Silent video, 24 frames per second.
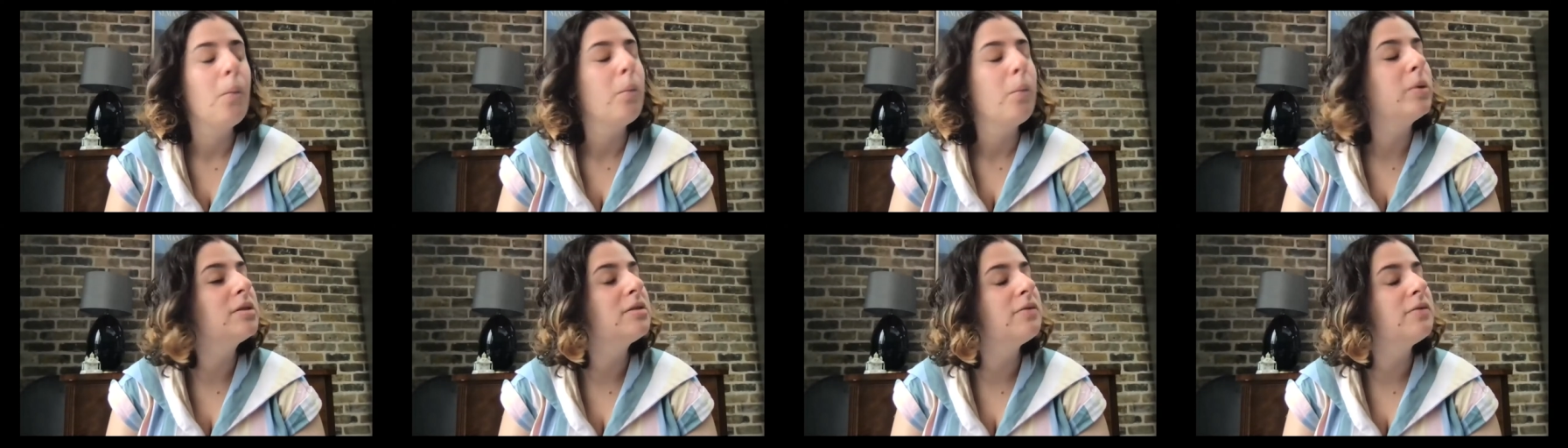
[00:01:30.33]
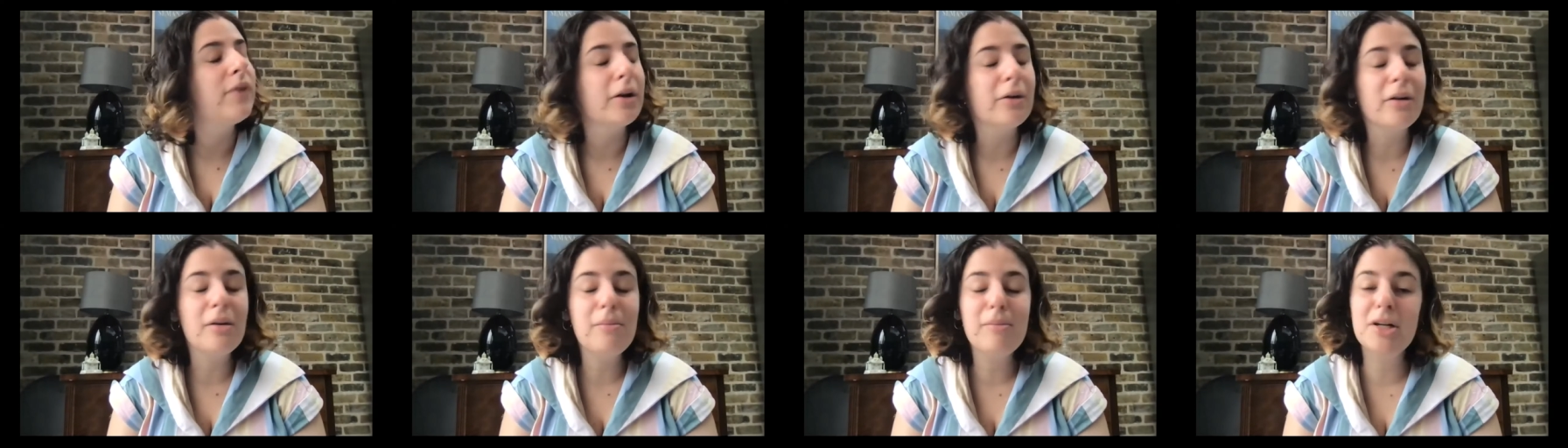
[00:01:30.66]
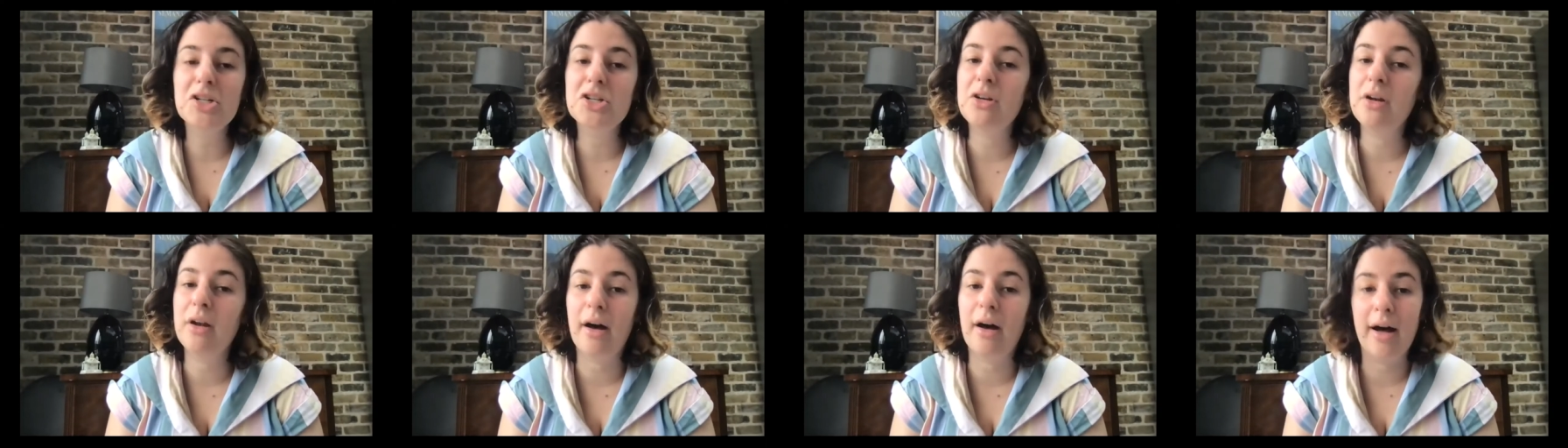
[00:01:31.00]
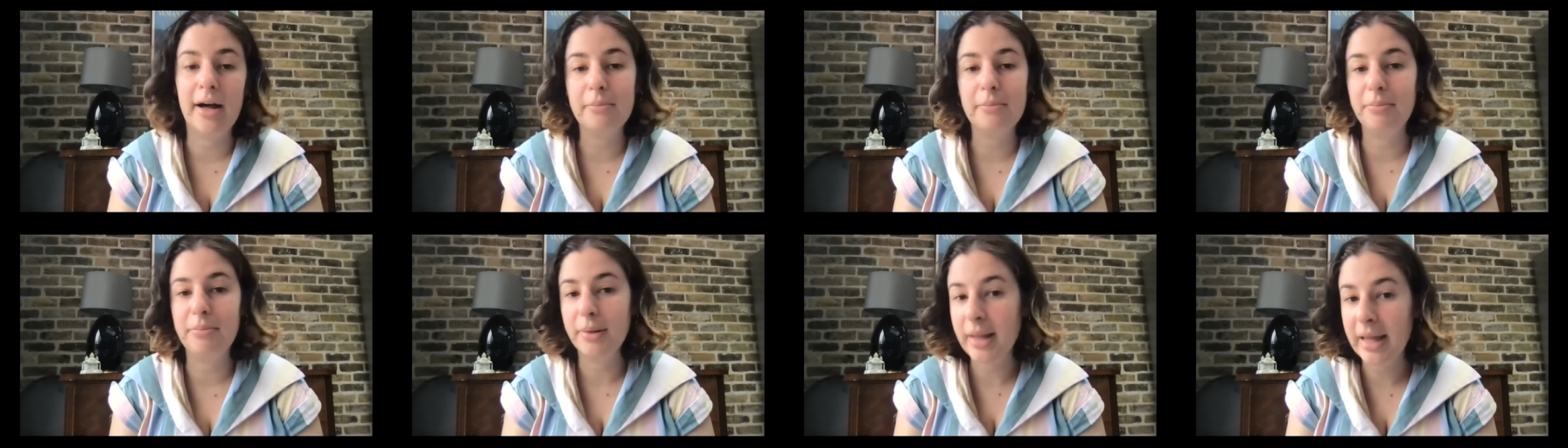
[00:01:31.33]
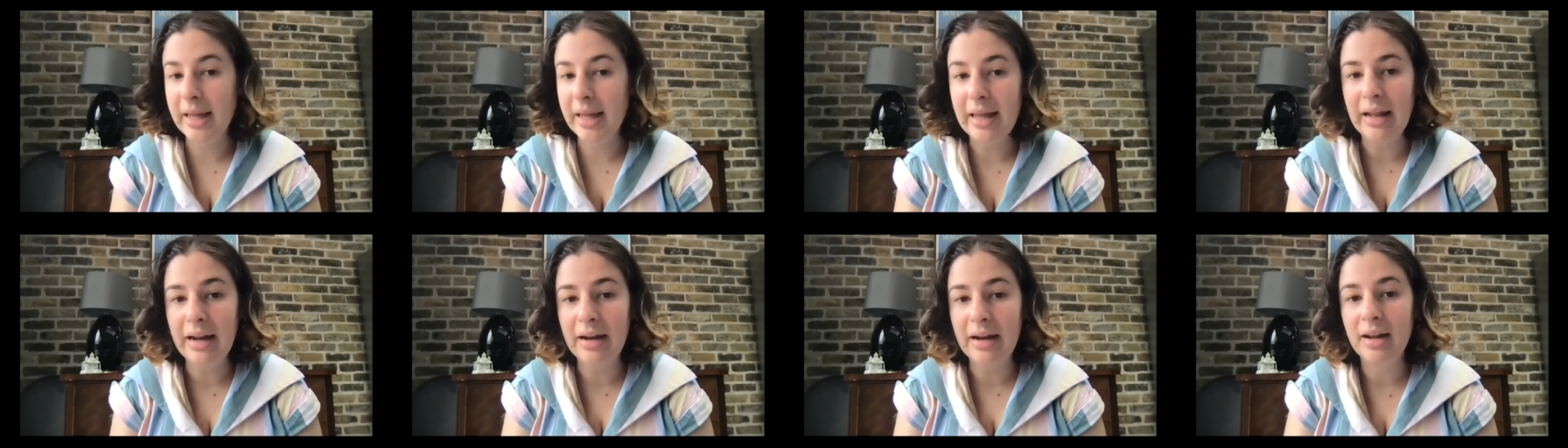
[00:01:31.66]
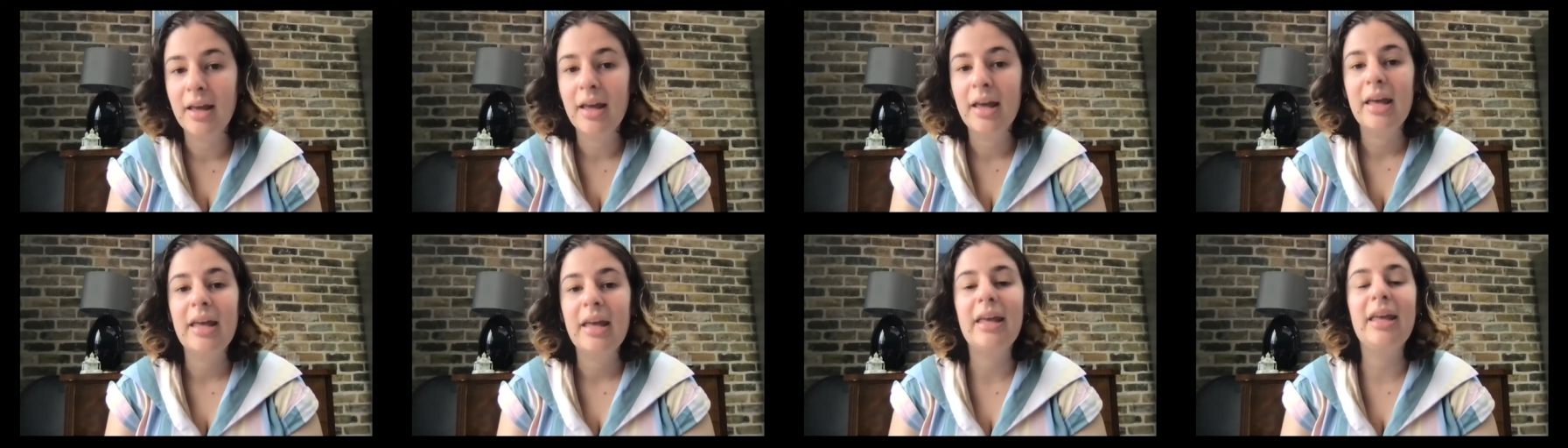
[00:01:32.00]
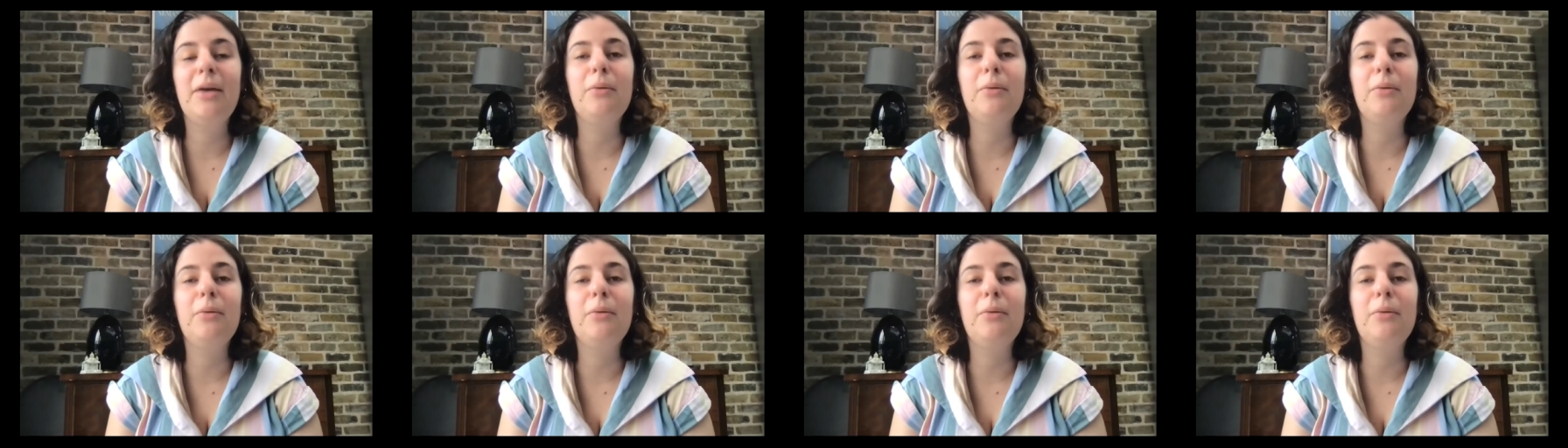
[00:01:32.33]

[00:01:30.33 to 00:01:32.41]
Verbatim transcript: was very much not plain.